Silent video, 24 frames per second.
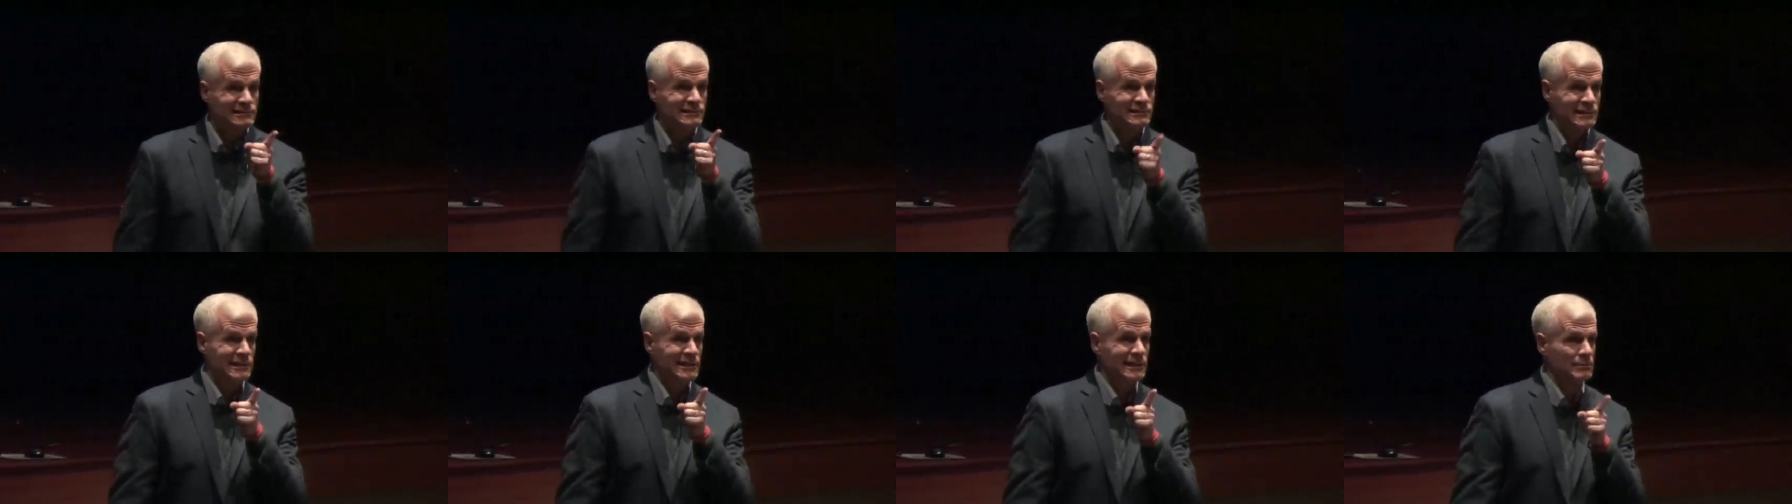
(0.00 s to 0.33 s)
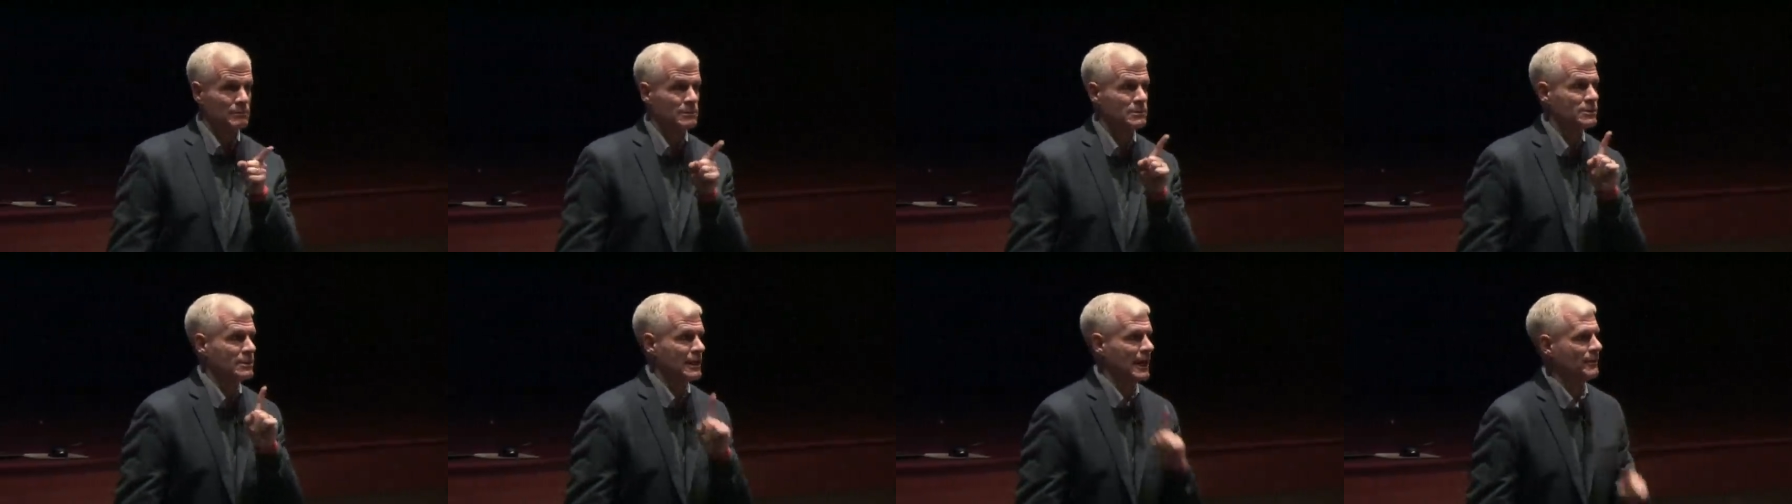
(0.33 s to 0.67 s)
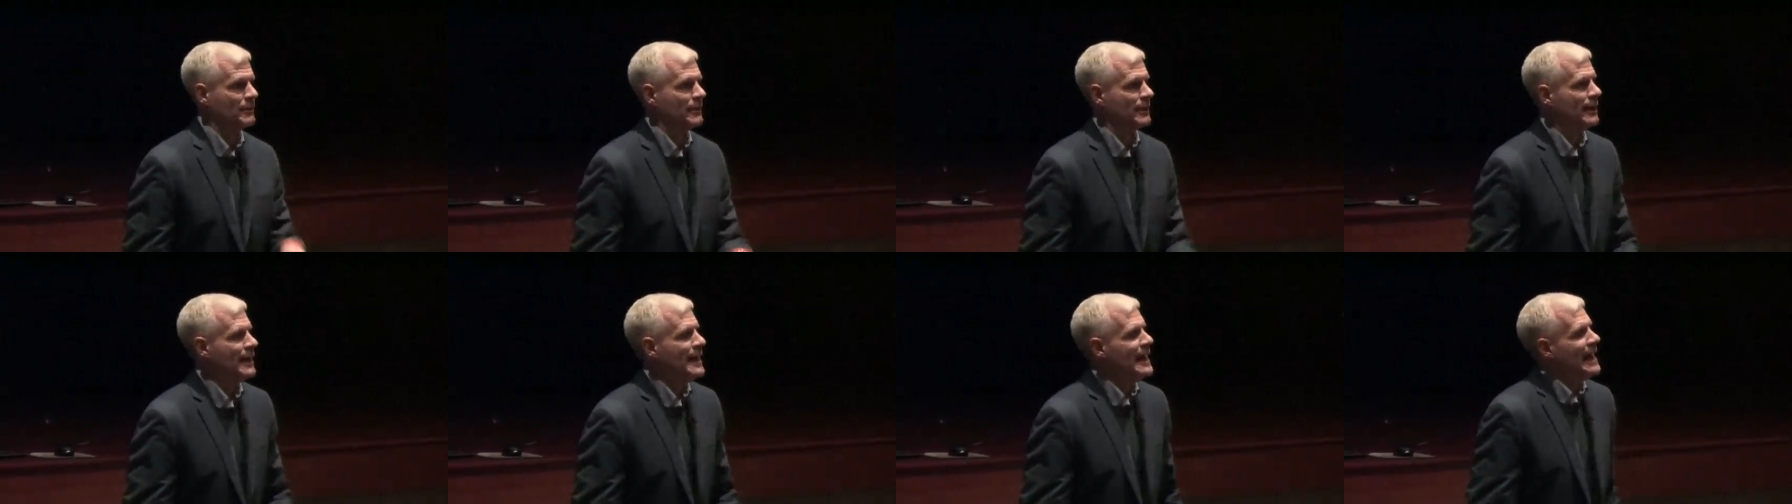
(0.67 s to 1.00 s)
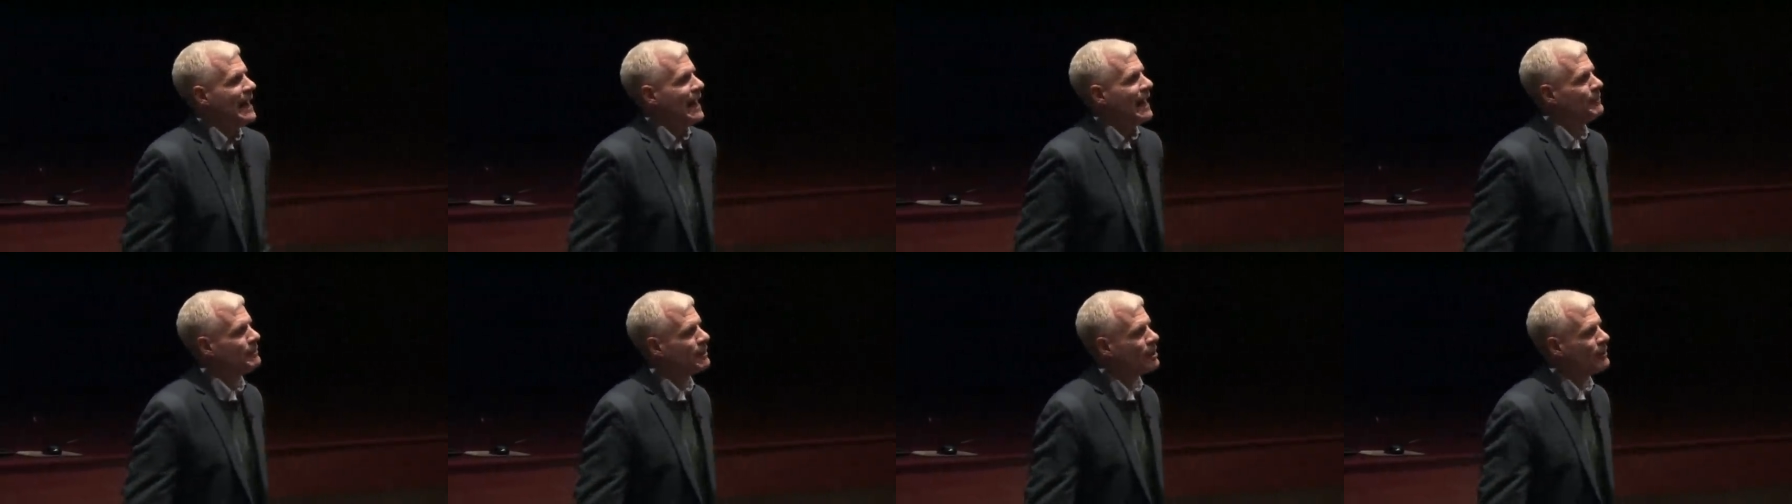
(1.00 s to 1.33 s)
Good, we'll do that one.
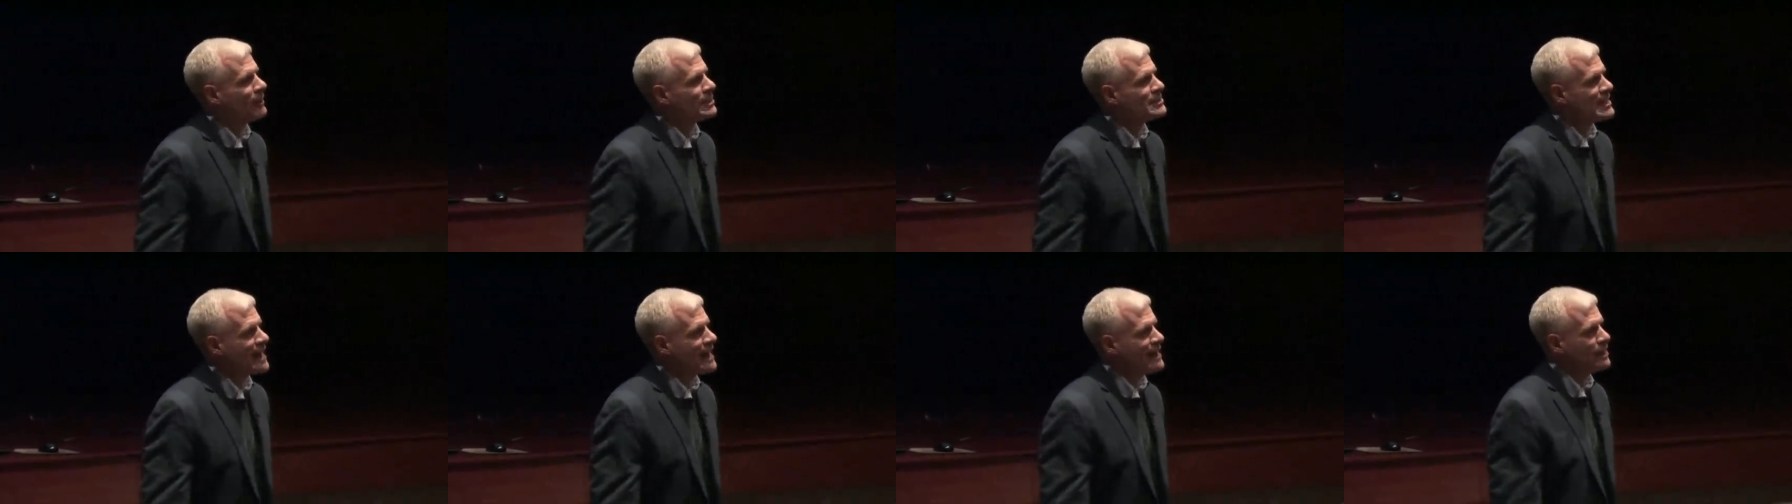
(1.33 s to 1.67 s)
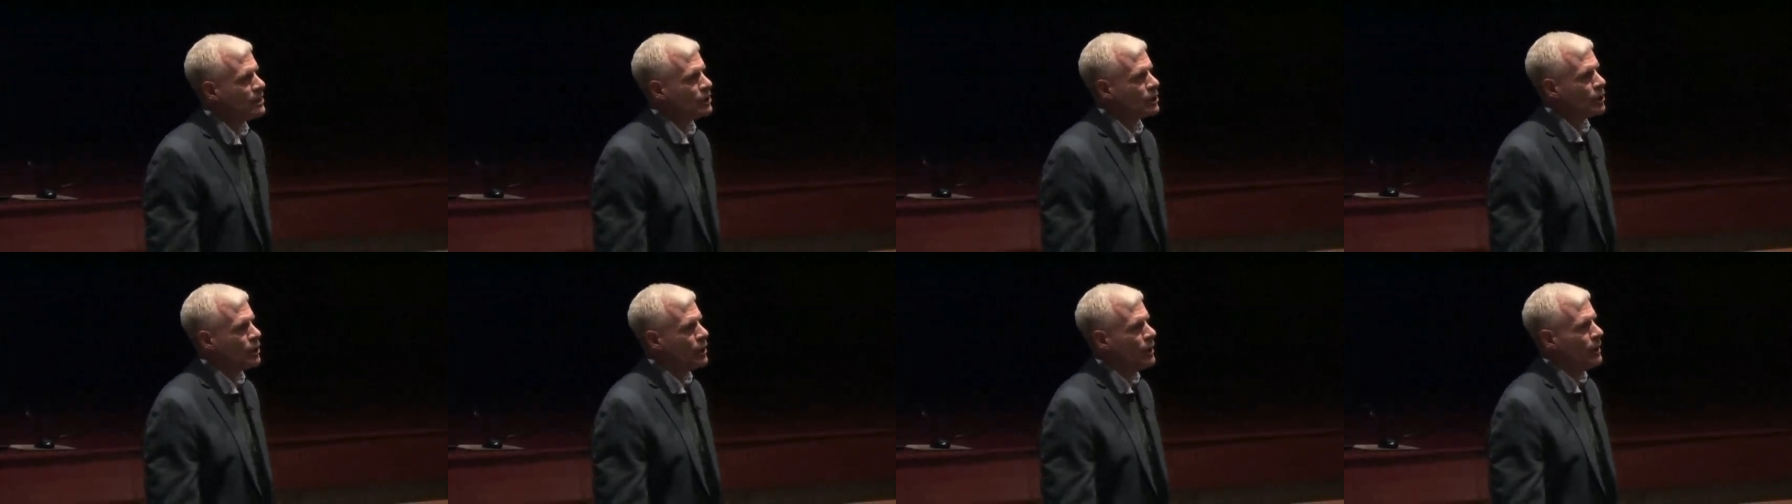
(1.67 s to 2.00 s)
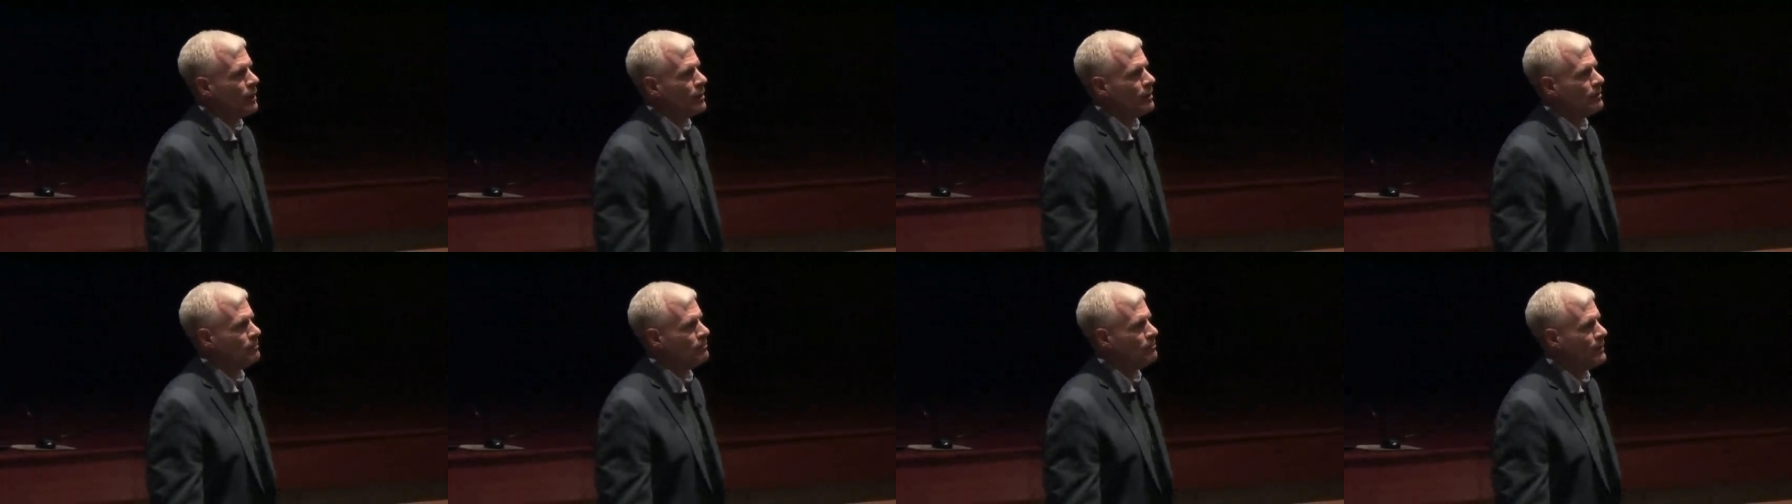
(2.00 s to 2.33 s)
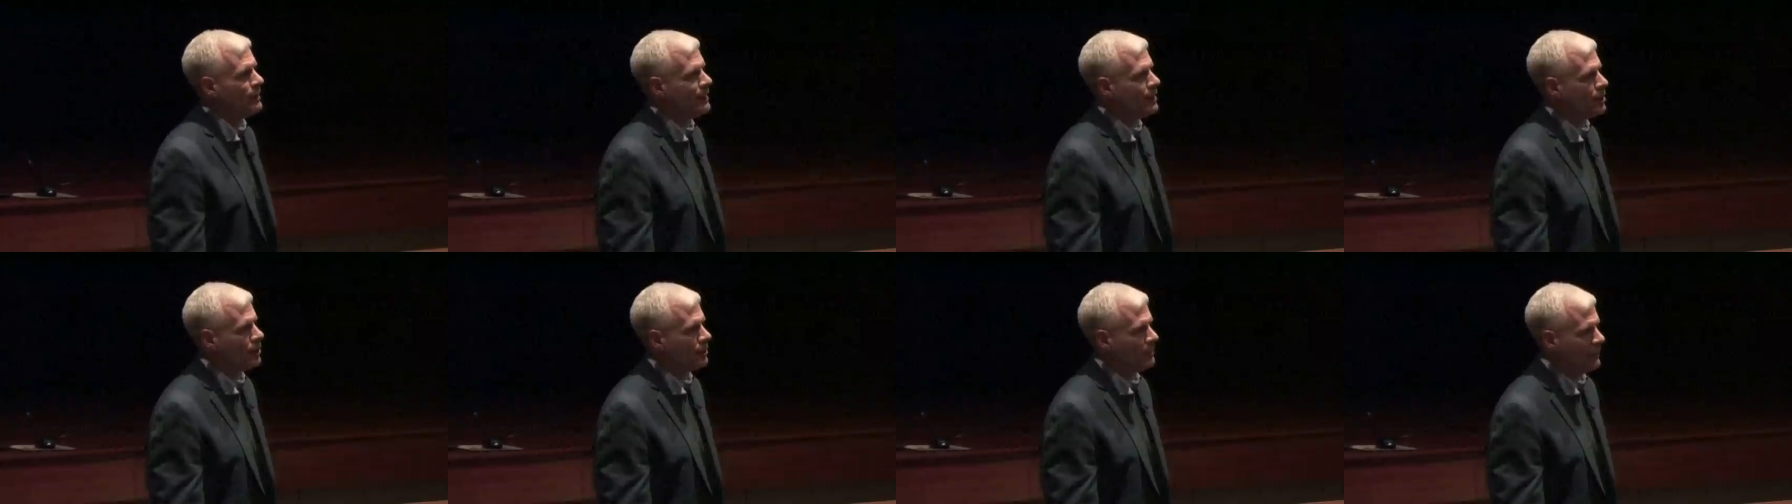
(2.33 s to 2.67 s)
How about a rectangular
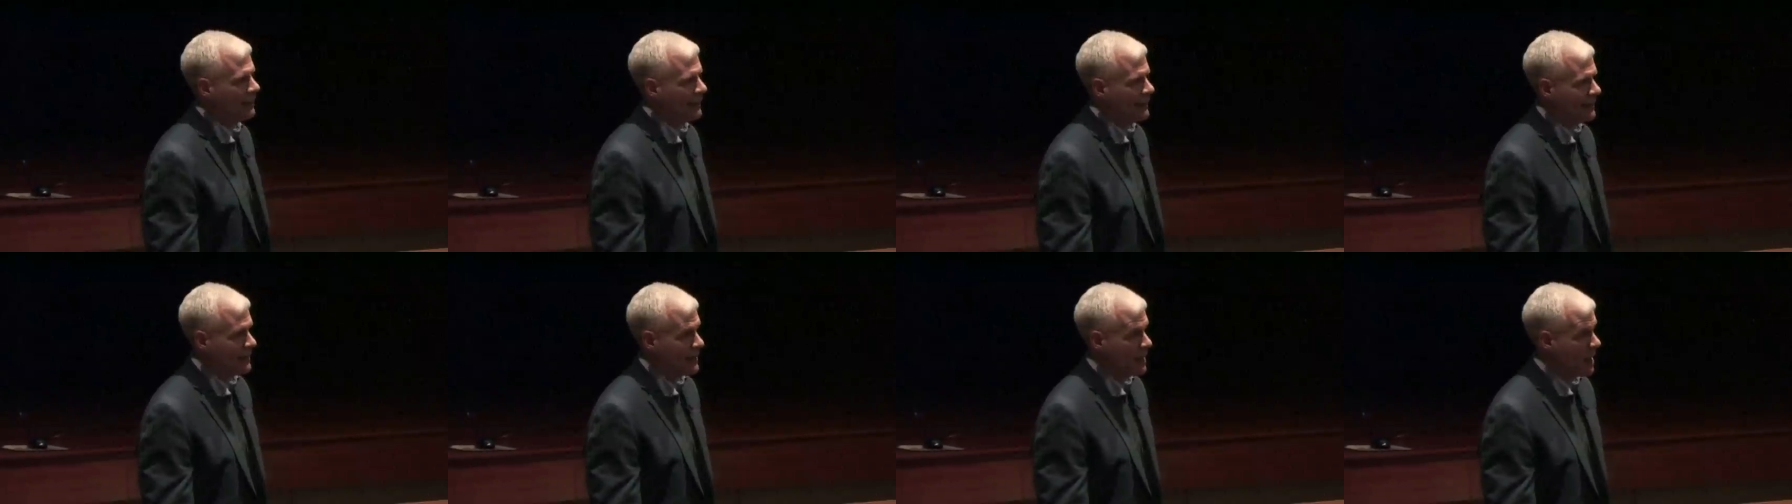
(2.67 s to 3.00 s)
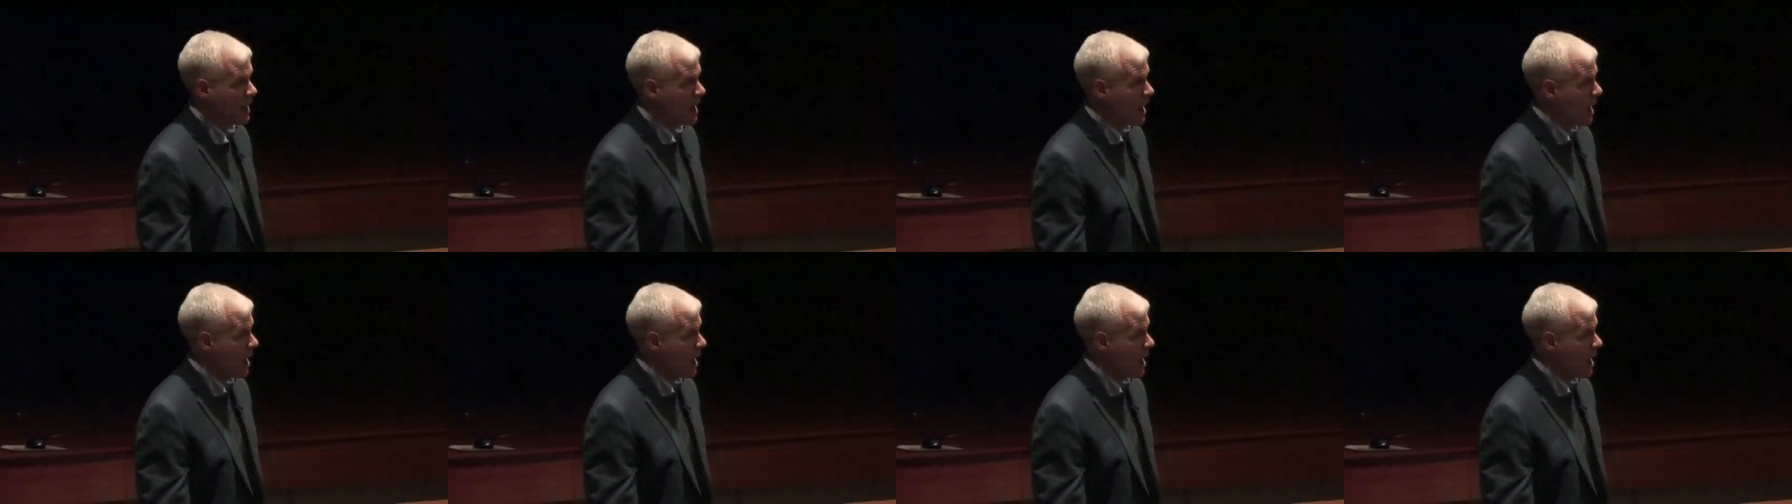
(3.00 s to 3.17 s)
pyramid?